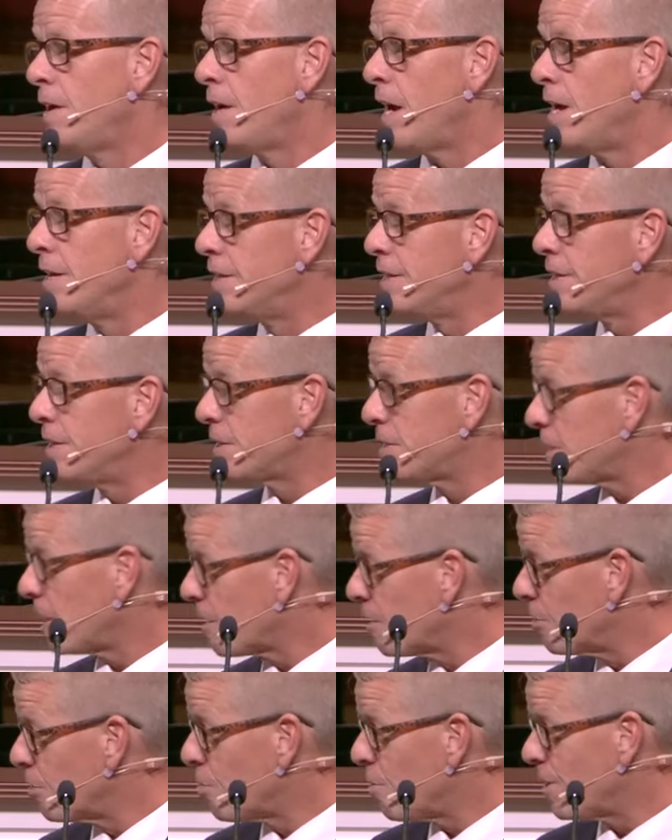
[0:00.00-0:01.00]
And then the
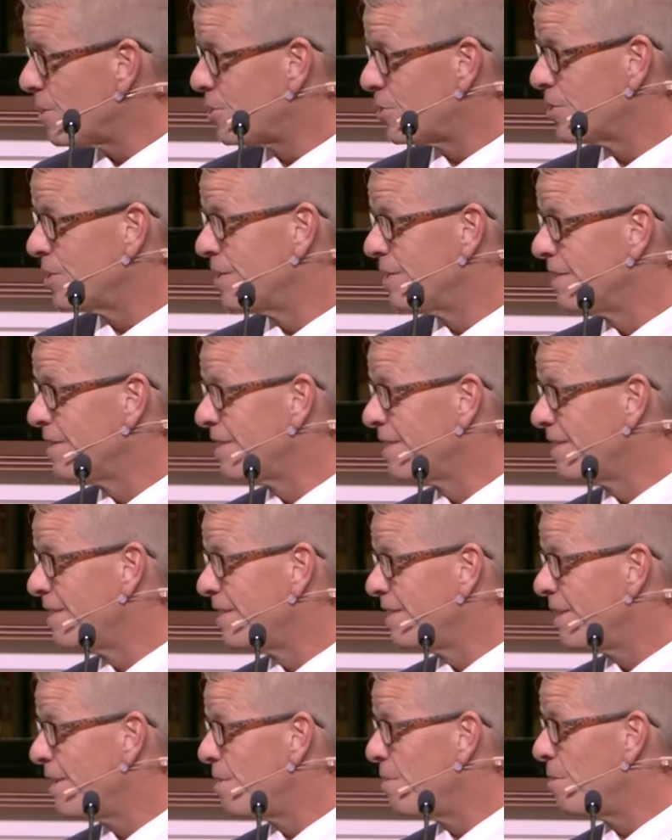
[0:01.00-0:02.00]
second question
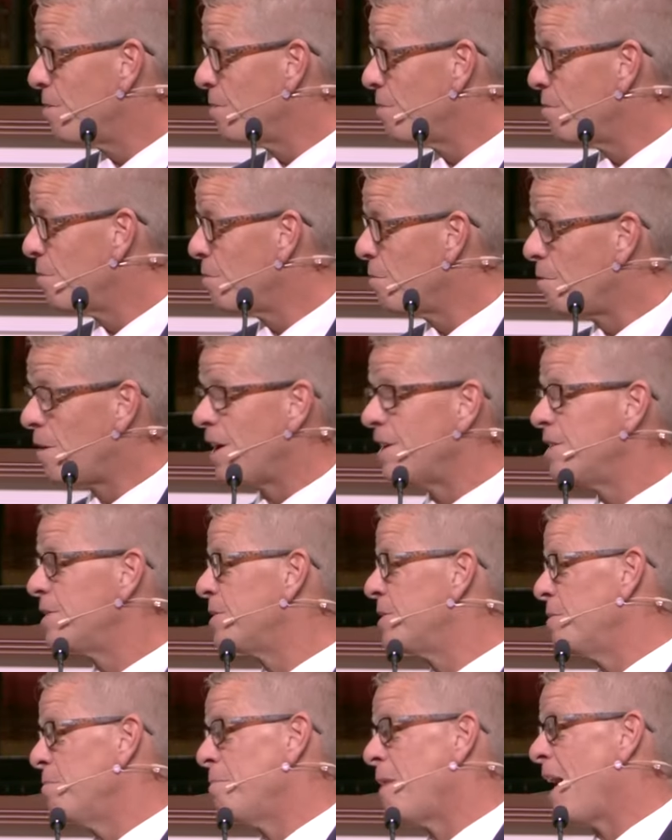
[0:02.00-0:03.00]
uh, why
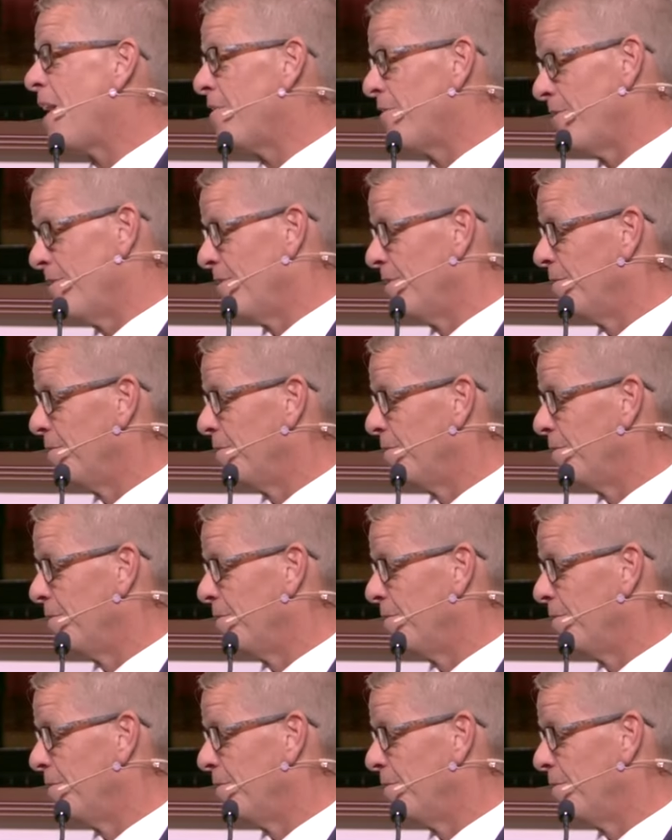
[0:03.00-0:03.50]
does it matter?